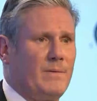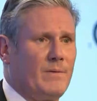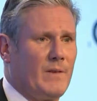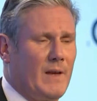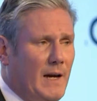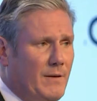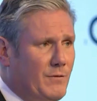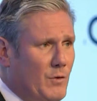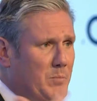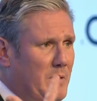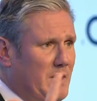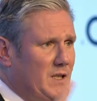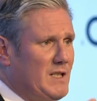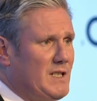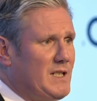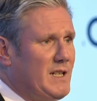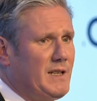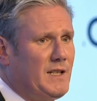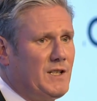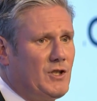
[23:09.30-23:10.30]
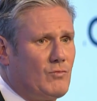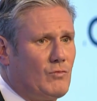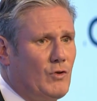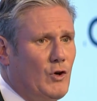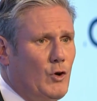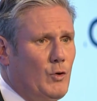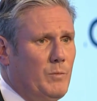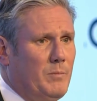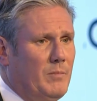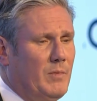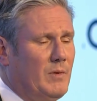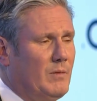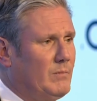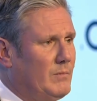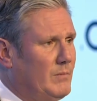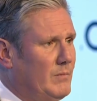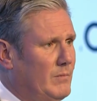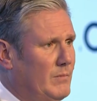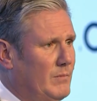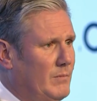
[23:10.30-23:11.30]
every business in this room
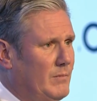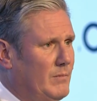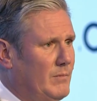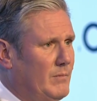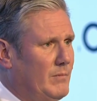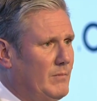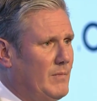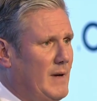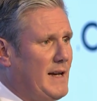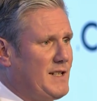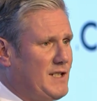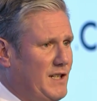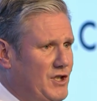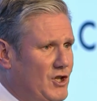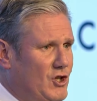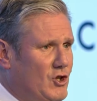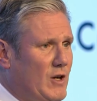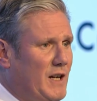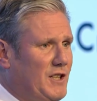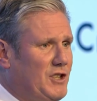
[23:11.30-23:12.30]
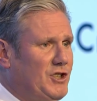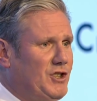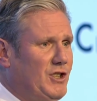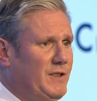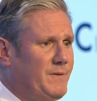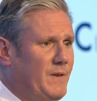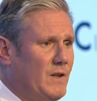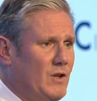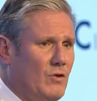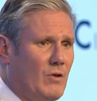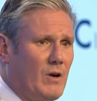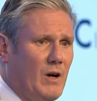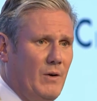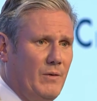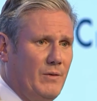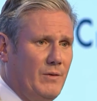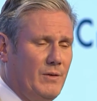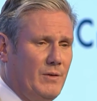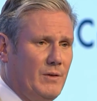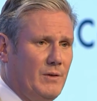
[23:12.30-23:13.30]
has a strategy for growth.
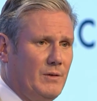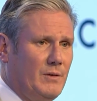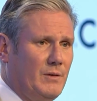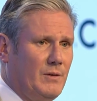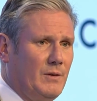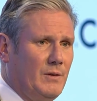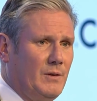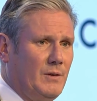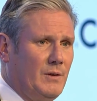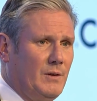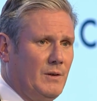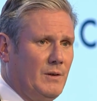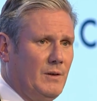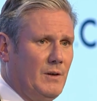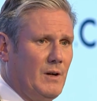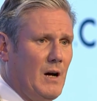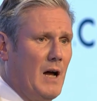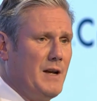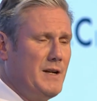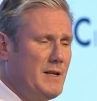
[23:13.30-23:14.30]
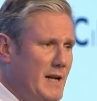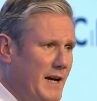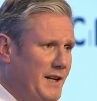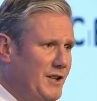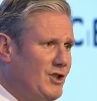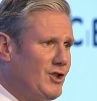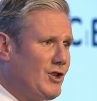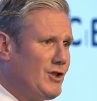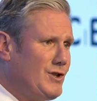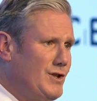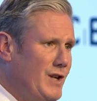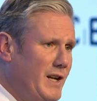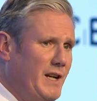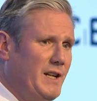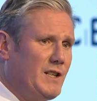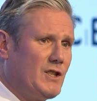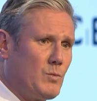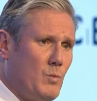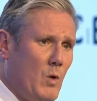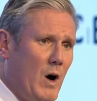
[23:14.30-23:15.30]
A nation
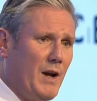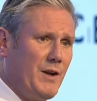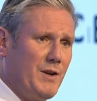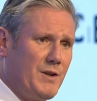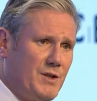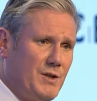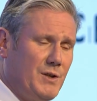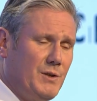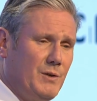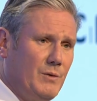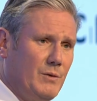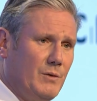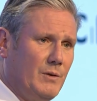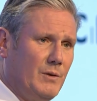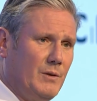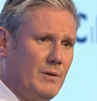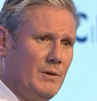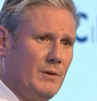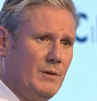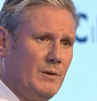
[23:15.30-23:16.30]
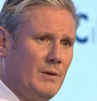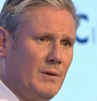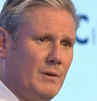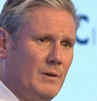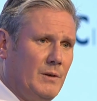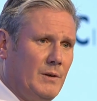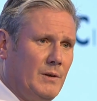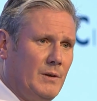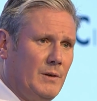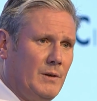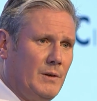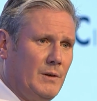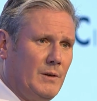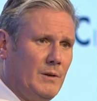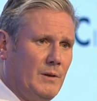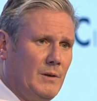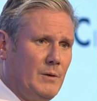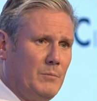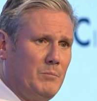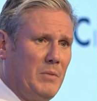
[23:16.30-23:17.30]
needs one too.
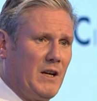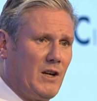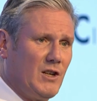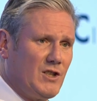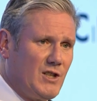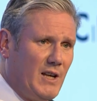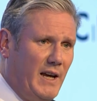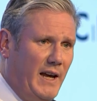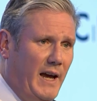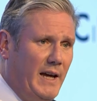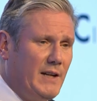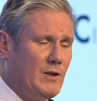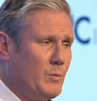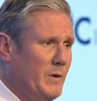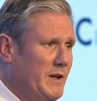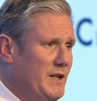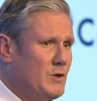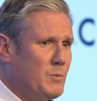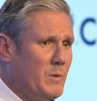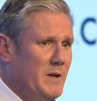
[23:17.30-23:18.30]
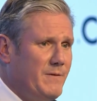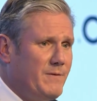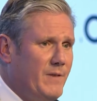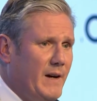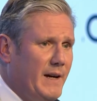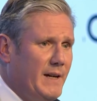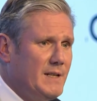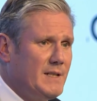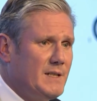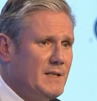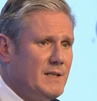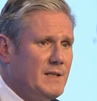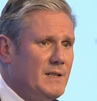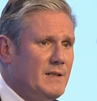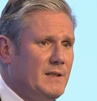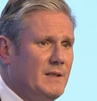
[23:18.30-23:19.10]
Because the headwinds we face